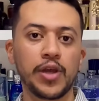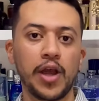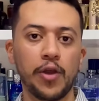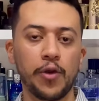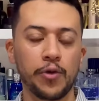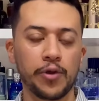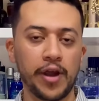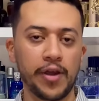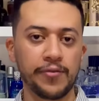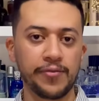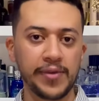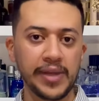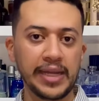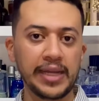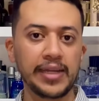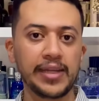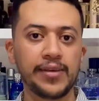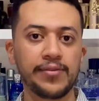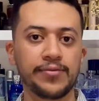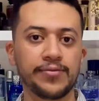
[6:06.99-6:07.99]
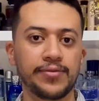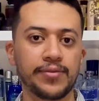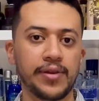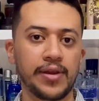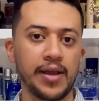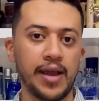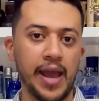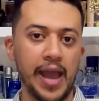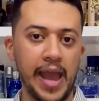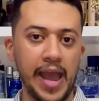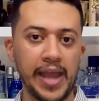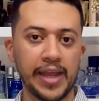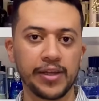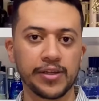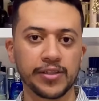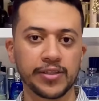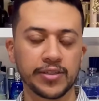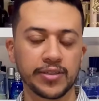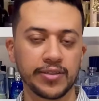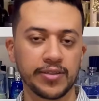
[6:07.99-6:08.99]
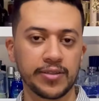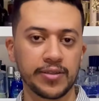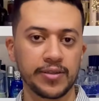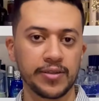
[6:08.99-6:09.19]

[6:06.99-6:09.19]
or a fig leaf acrid,